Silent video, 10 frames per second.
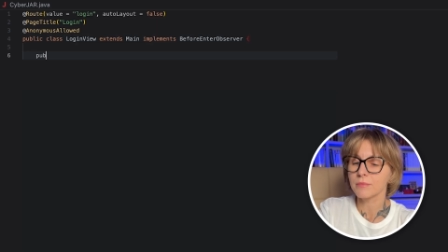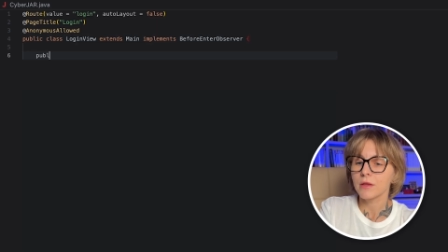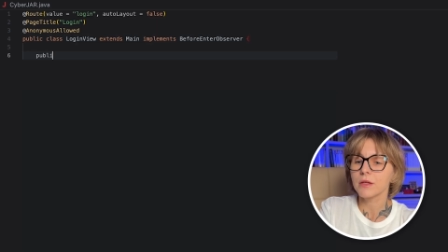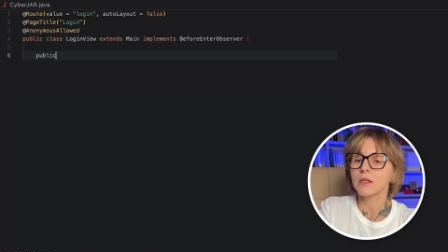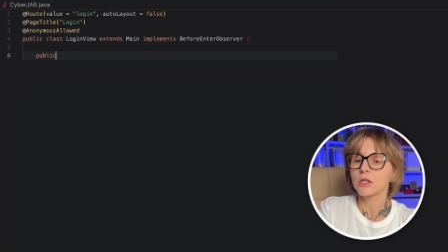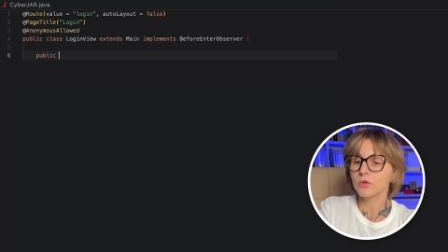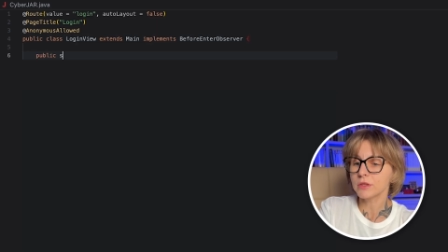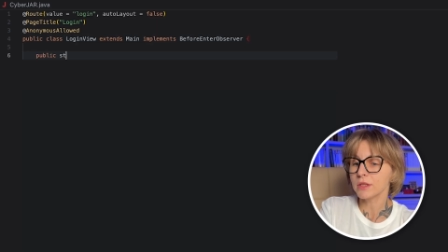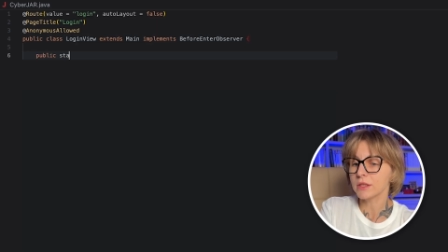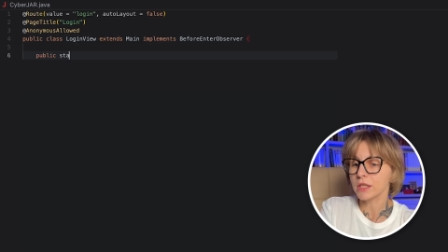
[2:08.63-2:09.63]
The root
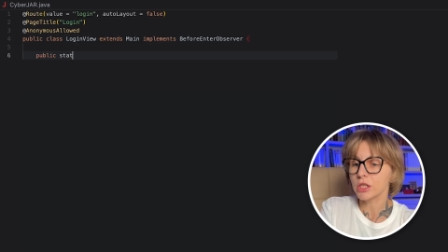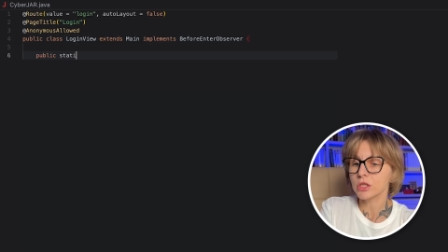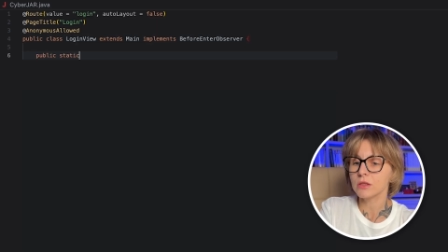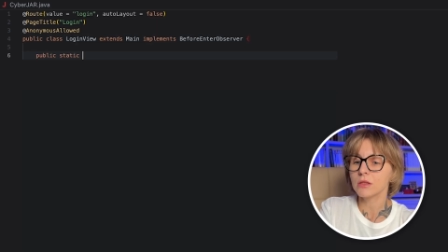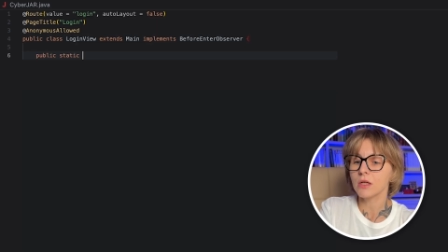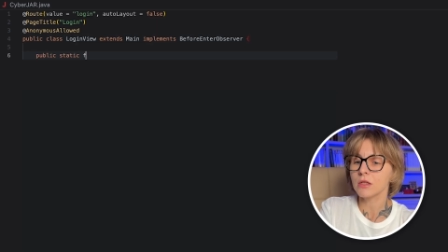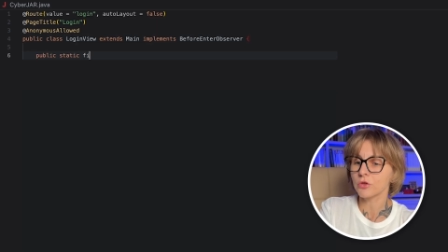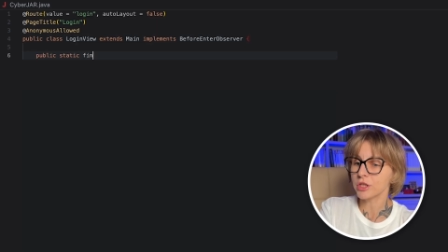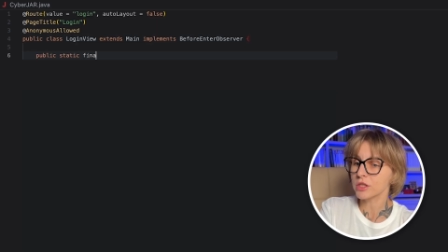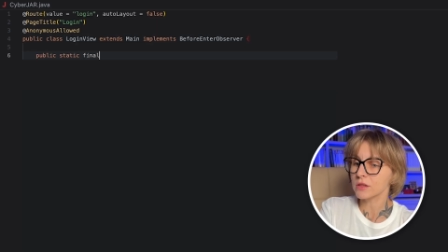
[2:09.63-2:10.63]
annotation
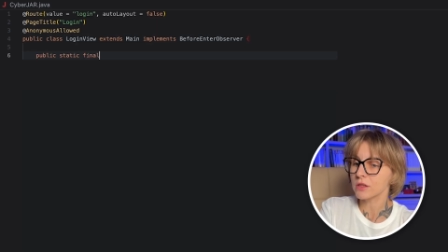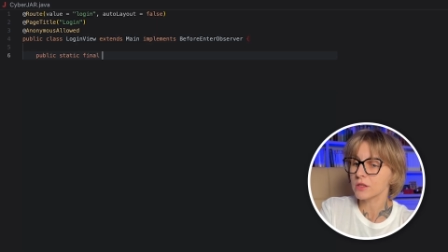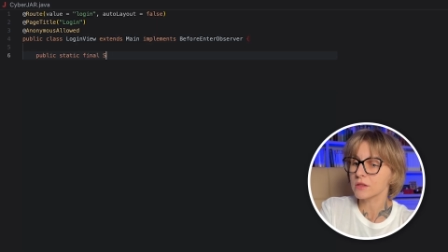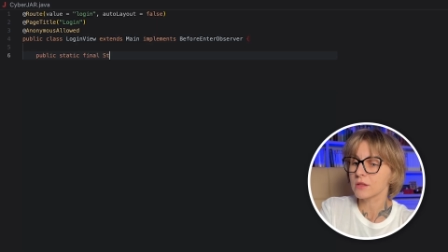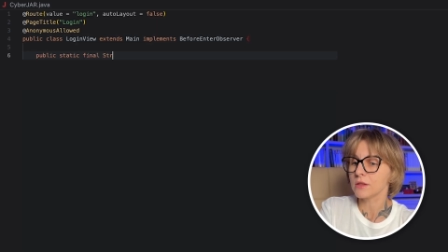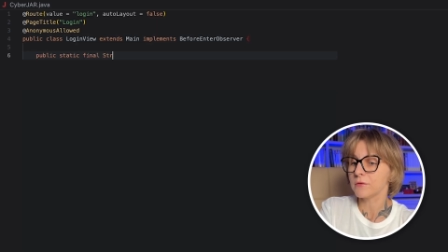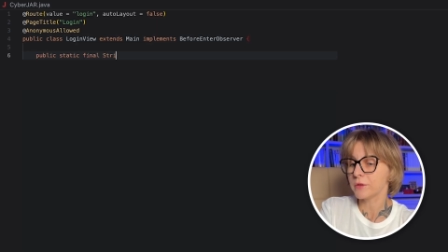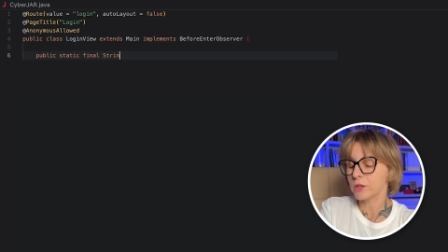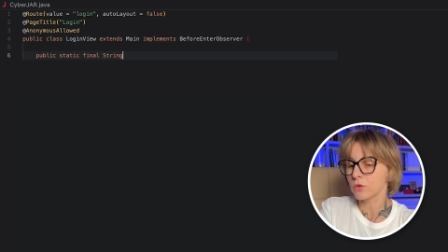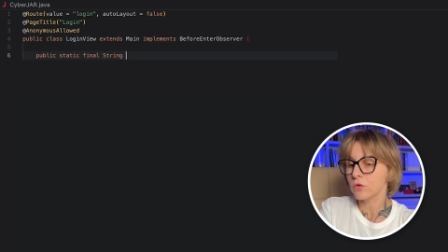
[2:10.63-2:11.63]
registers the
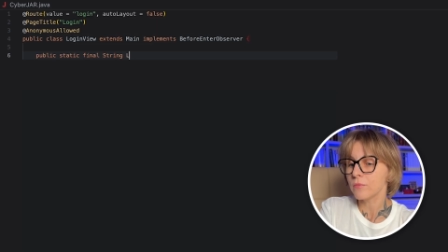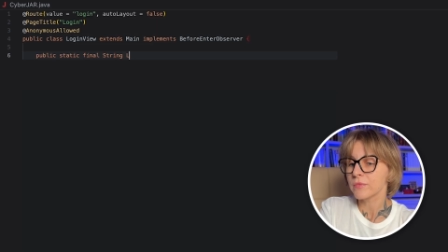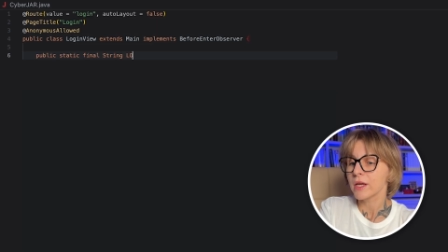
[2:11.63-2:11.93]
view